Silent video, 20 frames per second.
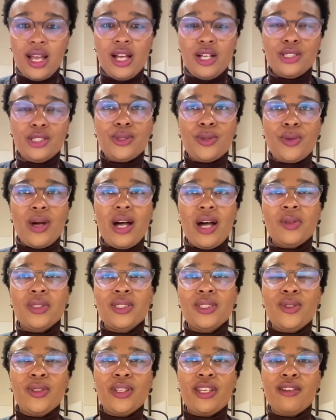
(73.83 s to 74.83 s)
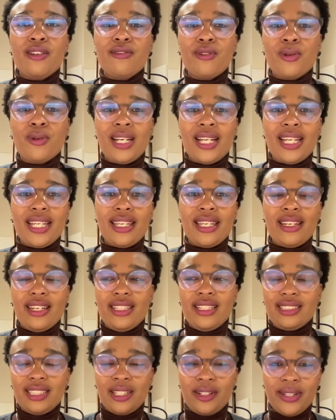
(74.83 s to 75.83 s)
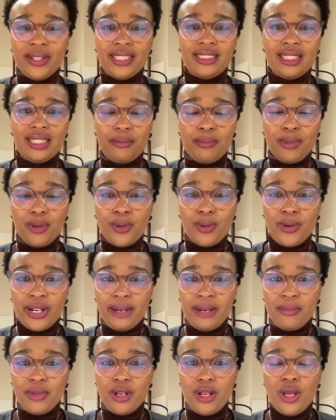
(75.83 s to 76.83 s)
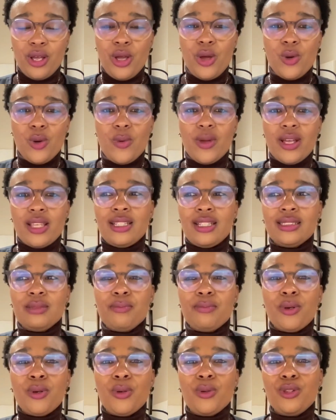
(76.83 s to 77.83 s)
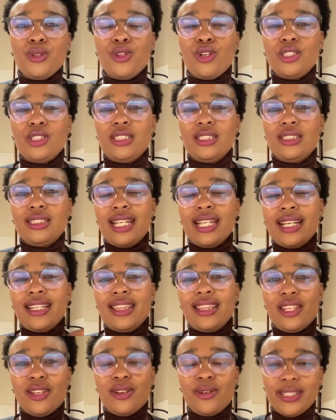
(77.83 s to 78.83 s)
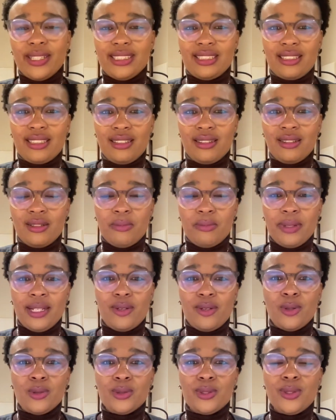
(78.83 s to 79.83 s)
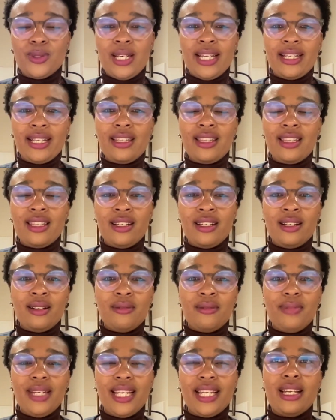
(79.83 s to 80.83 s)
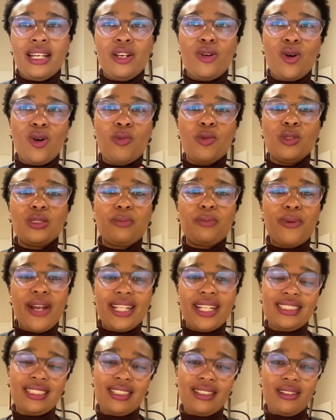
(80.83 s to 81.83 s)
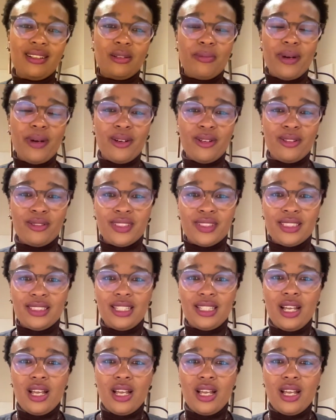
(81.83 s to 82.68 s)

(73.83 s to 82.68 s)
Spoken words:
So I was looking for like an integrated program where there's both not just like theoretical, but also like an almost practical part of it.